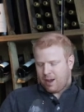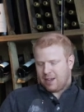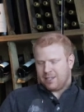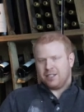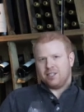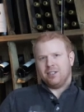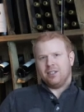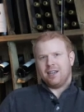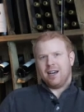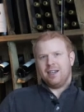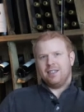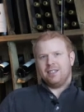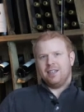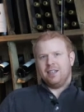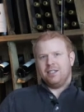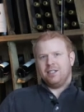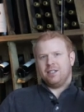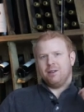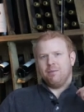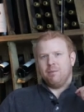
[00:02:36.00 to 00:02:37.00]
It still kind of
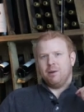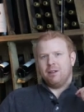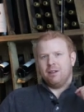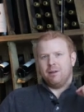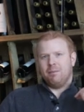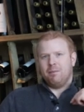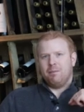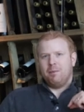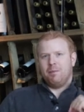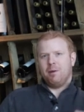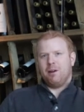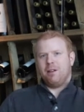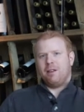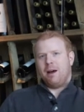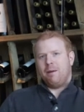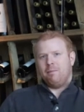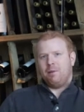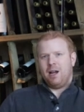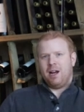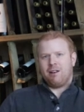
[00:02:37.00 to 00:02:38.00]
tasted a bit, the, the bit of
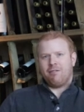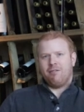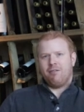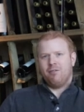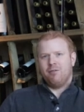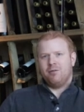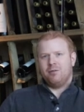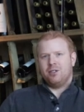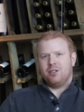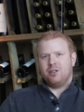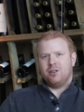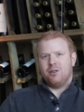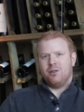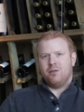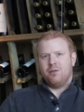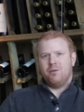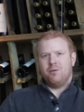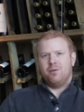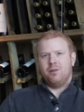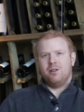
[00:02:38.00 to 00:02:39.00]
that black fruit.
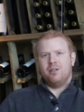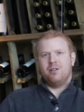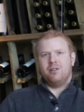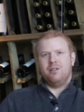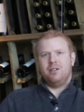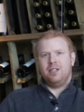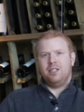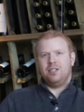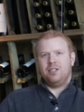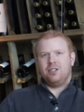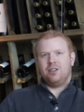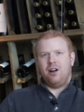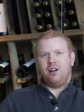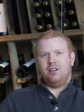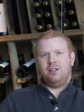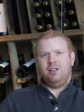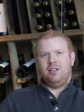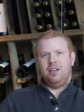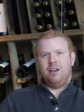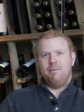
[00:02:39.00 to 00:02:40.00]
So we're, it's
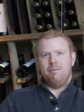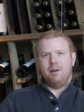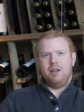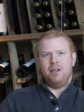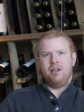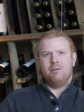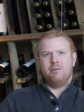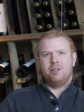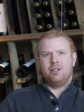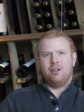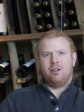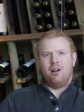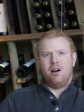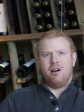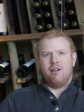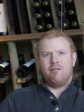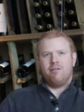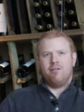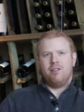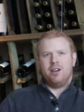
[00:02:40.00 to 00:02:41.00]
solidly a medium to
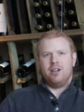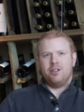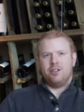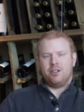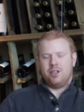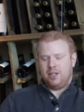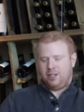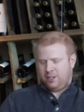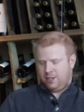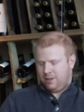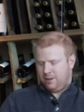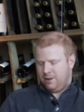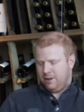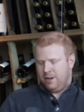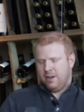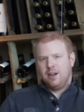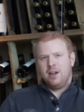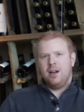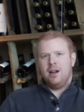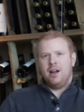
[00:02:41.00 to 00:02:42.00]
long finish. That's a,
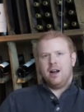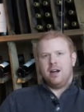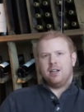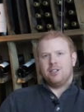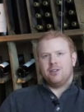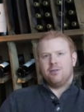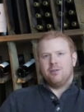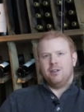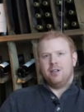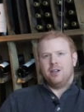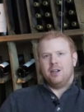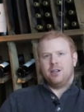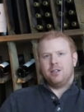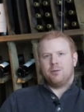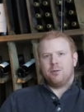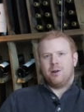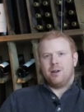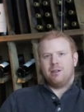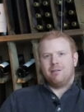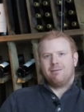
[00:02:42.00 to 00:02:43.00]
that's a really
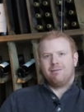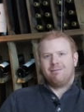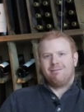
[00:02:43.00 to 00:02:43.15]
nice wine.